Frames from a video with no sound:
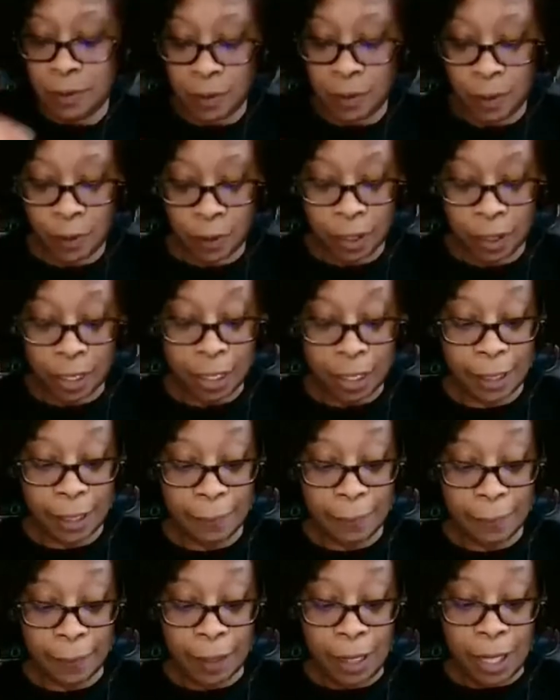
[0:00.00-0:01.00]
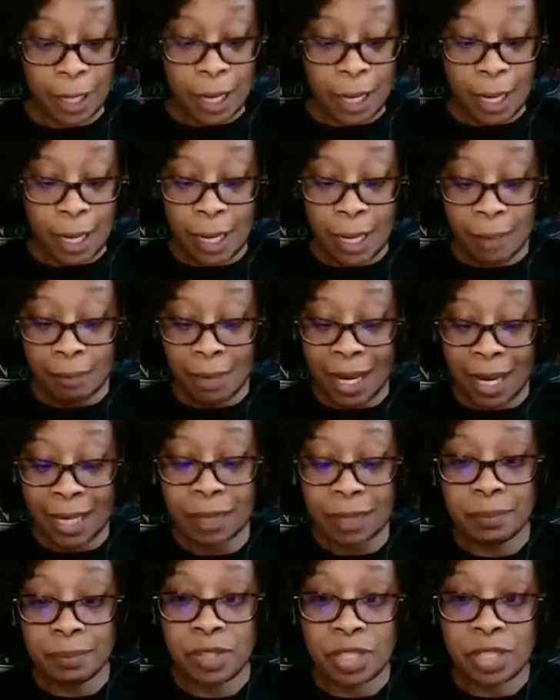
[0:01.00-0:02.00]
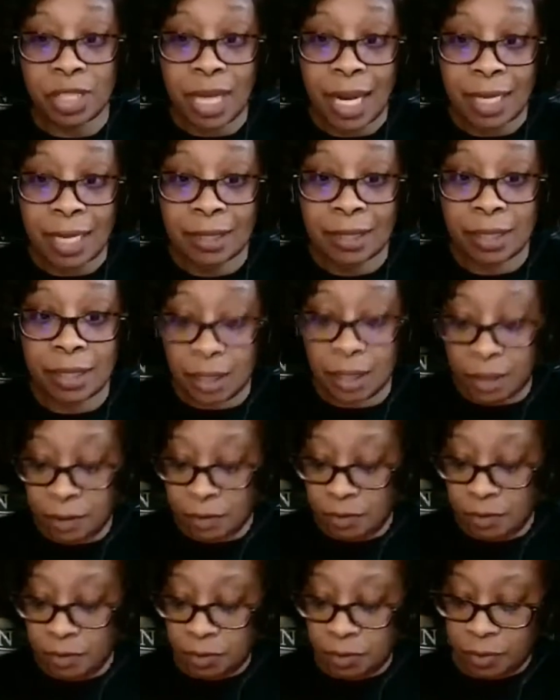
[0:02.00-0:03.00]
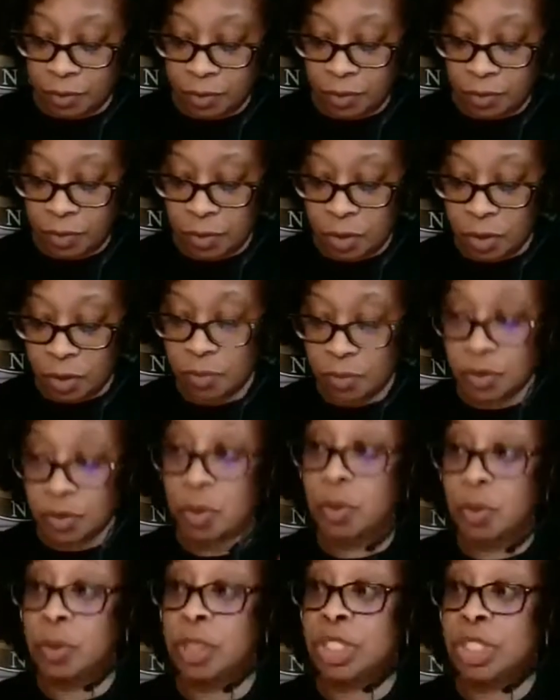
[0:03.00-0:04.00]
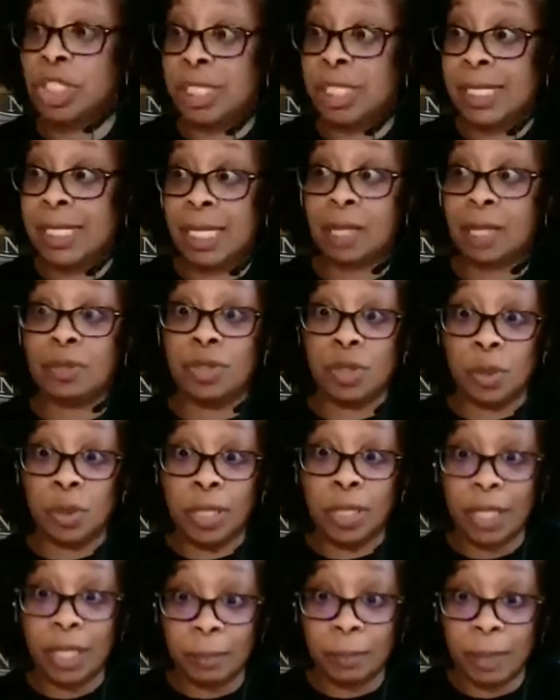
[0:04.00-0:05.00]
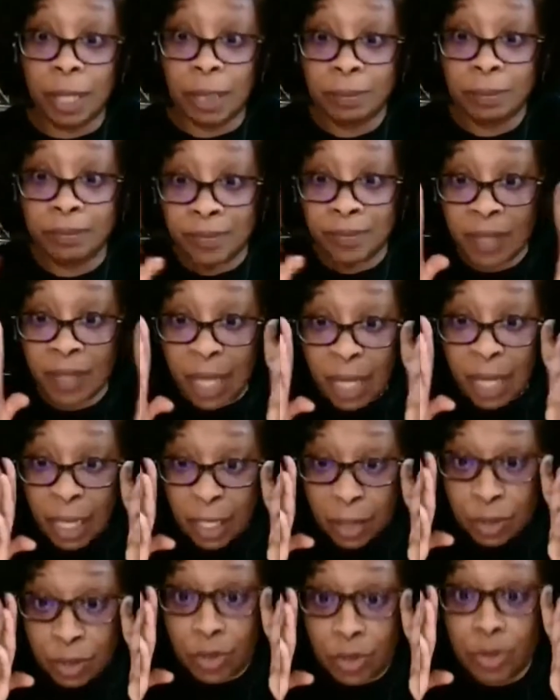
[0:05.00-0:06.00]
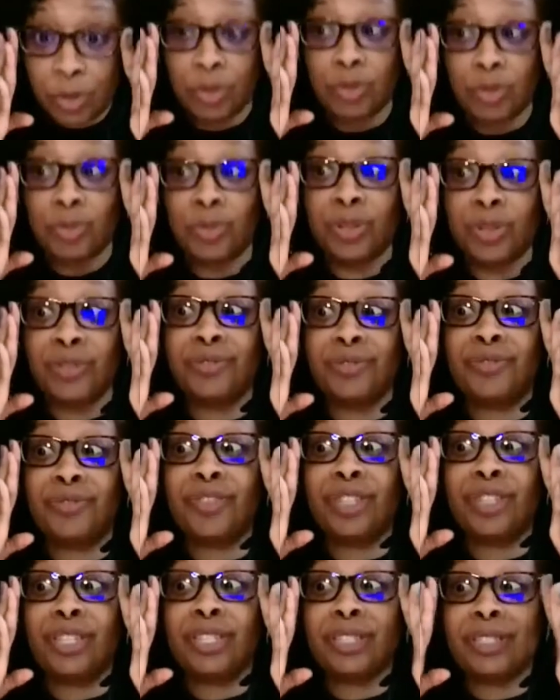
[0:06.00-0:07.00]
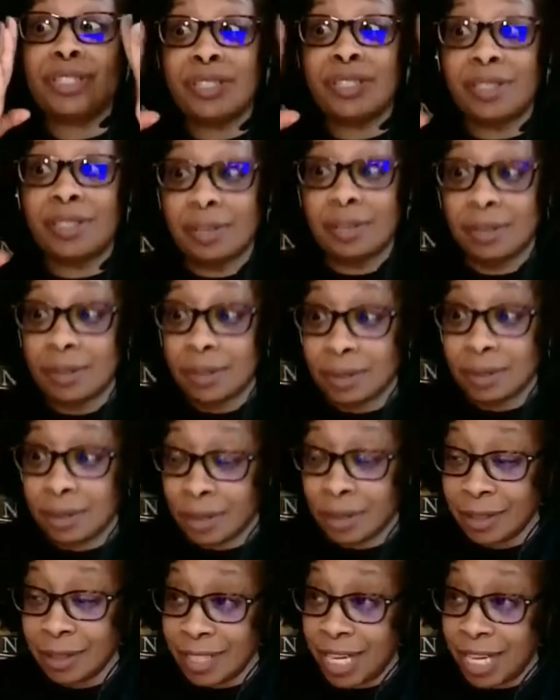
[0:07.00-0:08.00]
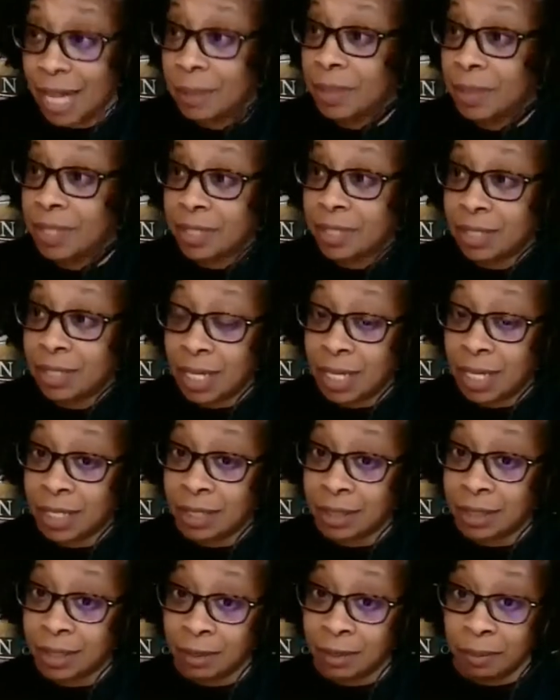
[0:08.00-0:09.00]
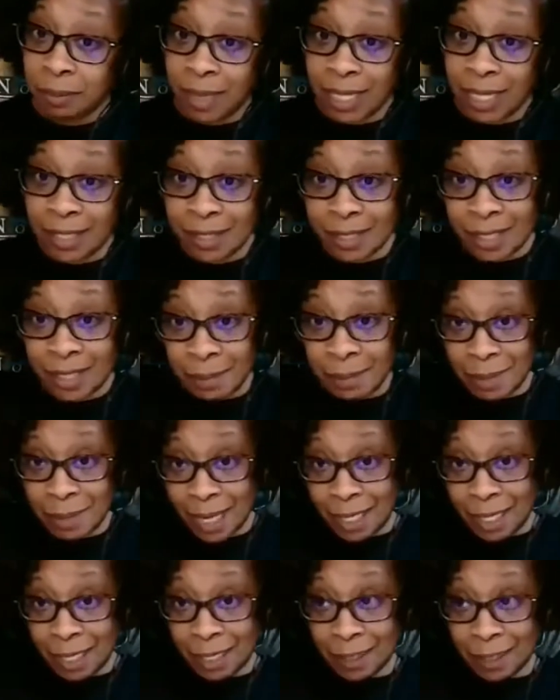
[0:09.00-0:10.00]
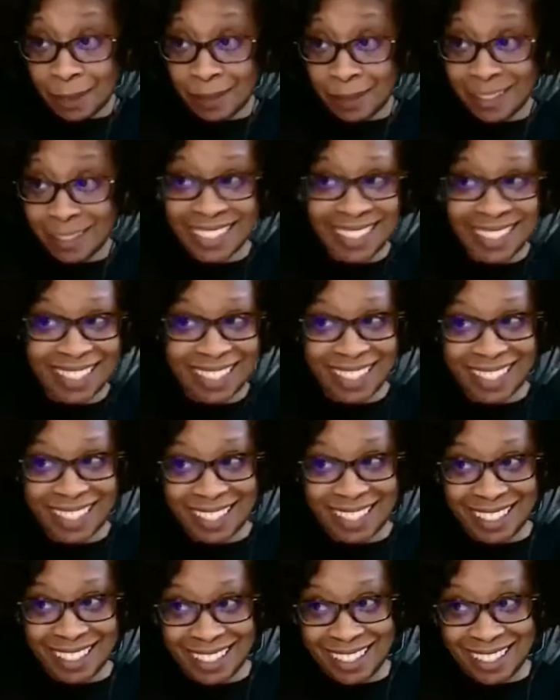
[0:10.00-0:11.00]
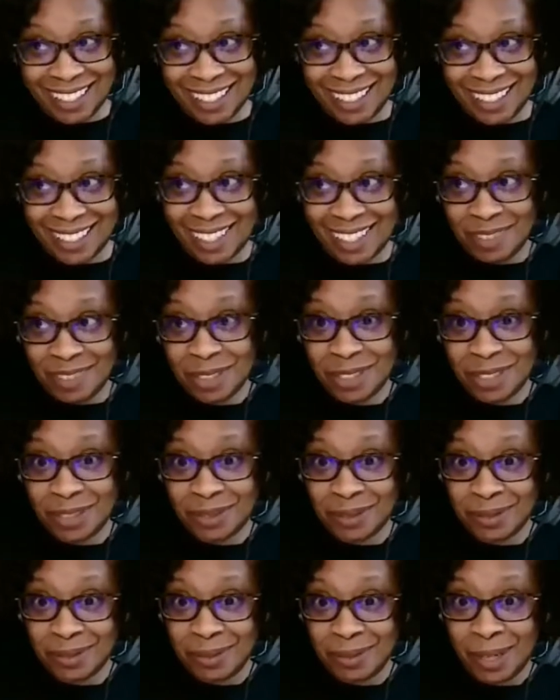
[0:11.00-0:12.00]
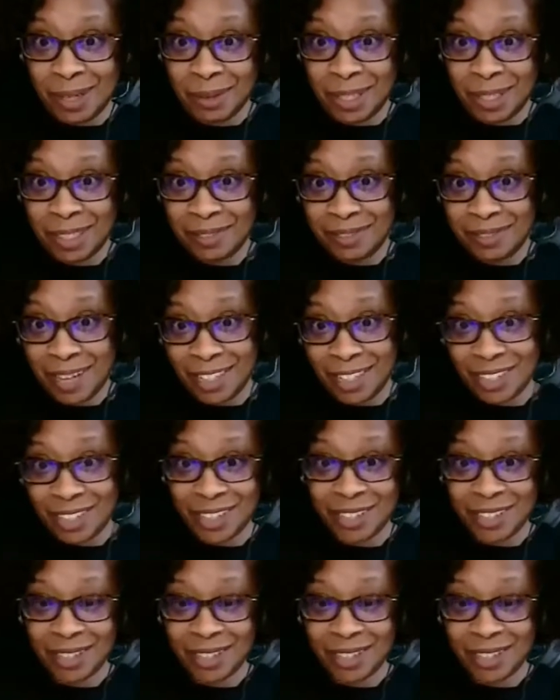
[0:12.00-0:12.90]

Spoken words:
Okay? And my objective, for those of you who are just now joining me, is to reverse the damage done by somebody. I wonder where we could find her.